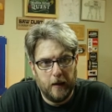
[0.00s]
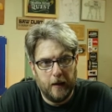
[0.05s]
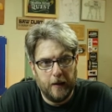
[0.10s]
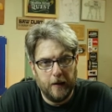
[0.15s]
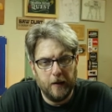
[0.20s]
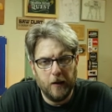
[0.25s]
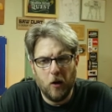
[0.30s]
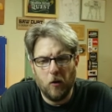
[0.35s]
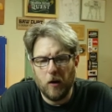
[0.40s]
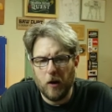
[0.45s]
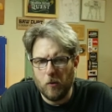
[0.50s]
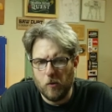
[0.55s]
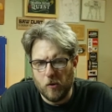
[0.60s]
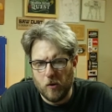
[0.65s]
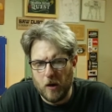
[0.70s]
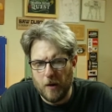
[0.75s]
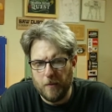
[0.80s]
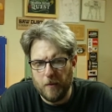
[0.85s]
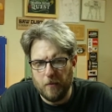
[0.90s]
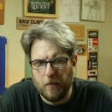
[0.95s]
I know I
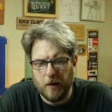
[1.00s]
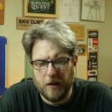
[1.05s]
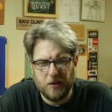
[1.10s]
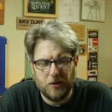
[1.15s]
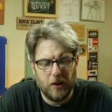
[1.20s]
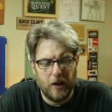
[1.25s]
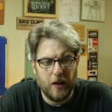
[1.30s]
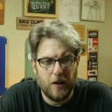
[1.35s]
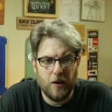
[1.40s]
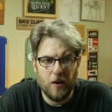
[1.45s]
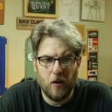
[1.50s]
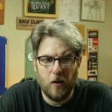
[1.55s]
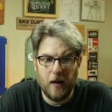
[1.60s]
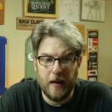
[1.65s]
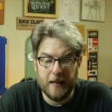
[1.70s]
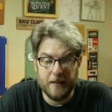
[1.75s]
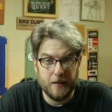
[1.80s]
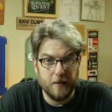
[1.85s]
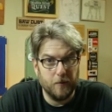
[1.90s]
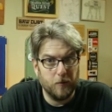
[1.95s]
woke up a bunch, and I know
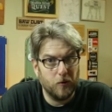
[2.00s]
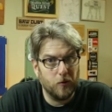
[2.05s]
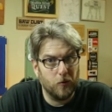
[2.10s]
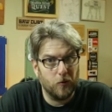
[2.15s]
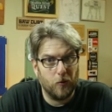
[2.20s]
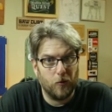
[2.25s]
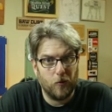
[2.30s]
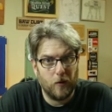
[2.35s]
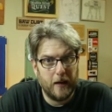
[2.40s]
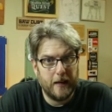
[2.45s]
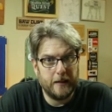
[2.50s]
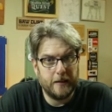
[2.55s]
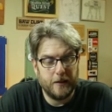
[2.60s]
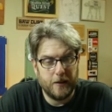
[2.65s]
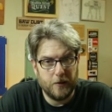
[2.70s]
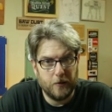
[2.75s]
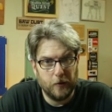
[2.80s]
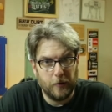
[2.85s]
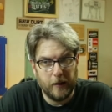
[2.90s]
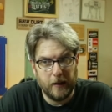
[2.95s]
I had some
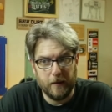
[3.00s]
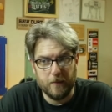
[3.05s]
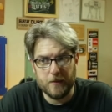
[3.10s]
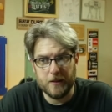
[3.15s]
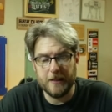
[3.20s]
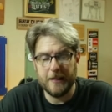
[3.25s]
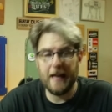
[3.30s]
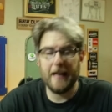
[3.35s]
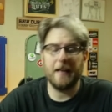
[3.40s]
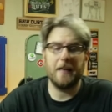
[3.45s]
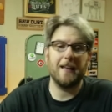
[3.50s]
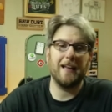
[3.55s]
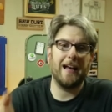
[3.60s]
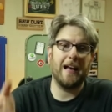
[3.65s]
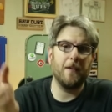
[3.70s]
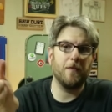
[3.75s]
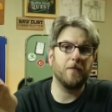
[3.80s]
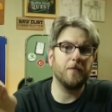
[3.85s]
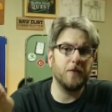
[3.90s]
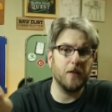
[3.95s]
crazy dreams. And that
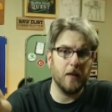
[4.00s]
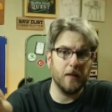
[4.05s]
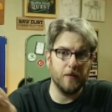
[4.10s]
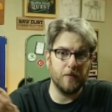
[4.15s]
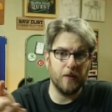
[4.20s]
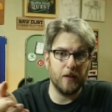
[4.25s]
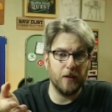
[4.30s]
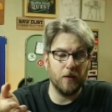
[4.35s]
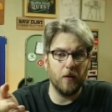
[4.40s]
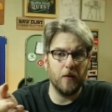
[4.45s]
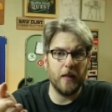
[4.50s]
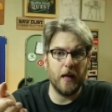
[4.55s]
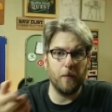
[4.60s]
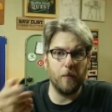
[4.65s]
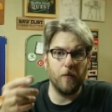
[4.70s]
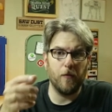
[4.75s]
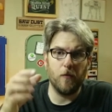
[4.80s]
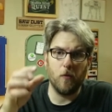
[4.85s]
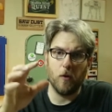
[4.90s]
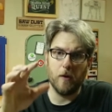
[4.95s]
I've done a video on that
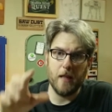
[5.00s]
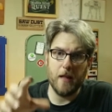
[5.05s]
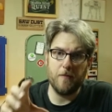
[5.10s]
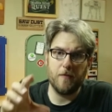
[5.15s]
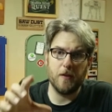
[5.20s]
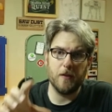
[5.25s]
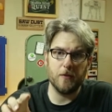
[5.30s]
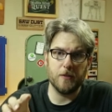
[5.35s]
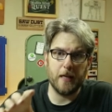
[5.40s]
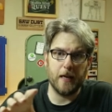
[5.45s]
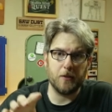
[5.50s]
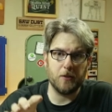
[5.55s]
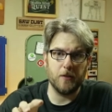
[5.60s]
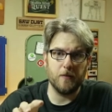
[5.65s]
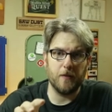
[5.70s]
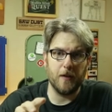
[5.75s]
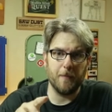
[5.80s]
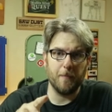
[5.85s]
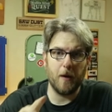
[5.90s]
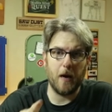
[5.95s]
before, and that video is
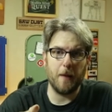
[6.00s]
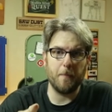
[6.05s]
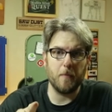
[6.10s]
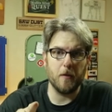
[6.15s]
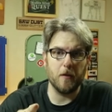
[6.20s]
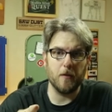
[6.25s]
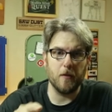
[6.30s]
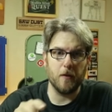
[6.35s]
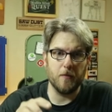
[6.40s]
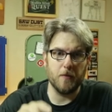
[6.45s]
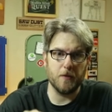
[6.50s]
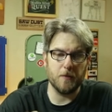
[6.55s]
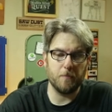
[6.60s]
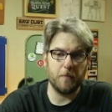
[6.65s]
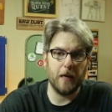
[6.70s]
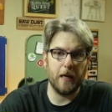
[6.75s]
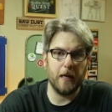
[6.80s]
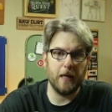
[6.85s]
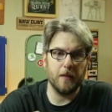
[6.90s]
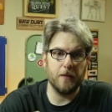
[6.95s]
actually very popular on this
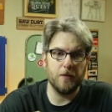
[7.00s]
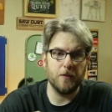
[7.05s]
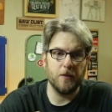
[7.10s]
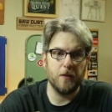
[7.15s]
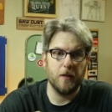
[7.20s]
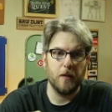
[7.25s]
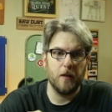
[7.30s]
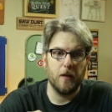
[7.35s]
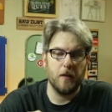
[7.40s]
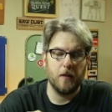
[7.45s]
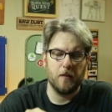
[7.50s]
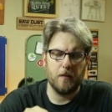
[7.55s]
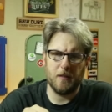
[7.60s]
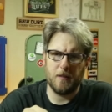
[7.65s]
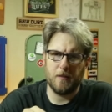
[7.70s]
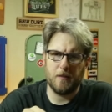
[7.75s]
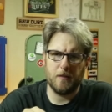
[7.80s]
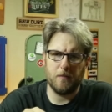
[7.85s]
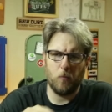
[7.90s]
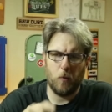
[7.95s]
page,
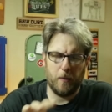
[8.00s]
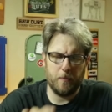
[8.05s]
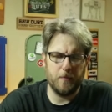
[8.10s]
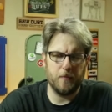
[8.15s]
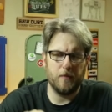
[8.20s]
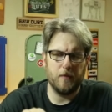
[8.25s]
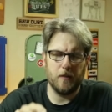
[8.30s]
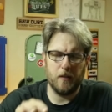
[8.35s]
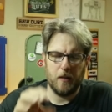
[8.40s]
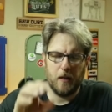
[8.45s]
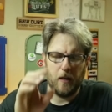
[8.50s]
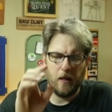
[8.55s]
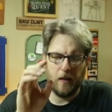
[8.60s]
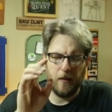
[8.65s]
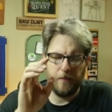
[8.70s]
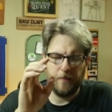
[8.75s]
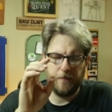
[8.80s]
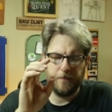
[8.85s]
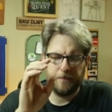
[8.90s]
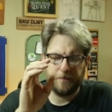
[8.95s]
this web
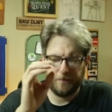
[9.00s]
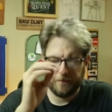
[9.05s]
um,